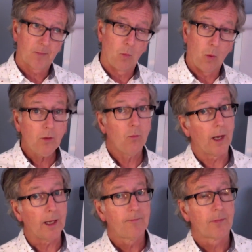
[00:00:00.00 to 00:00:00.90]
One
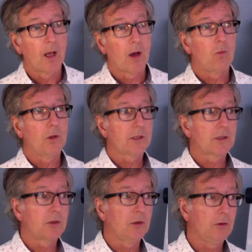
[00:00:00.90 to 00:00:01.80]
way was
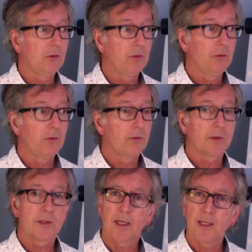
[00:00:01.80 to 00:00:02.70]
to
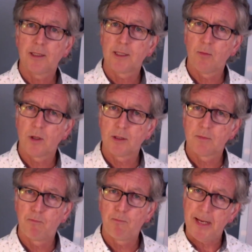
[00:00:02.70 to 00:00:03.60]
study
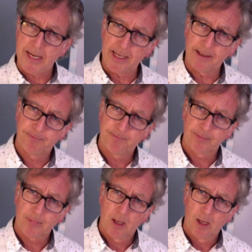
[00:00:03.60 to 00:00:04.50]
someone's pee.
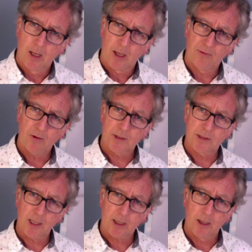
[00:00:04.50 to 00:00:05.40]
If you were
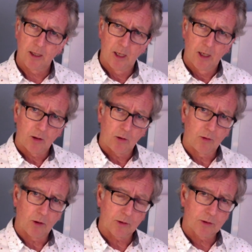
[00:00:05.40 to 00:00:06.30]
sick,
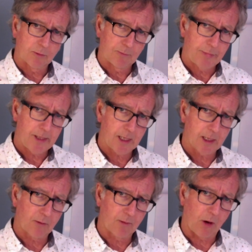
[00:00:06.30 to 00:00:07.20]
you got to pee
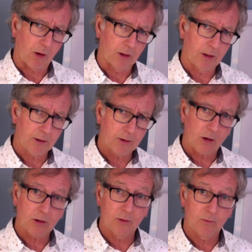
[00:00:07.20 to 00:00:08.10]
into a bottle and the
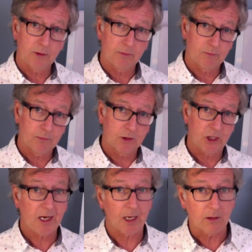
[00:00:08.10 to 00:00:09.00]
doctor would
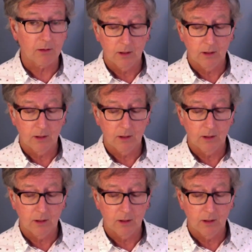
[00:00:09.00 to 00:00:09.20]
check it.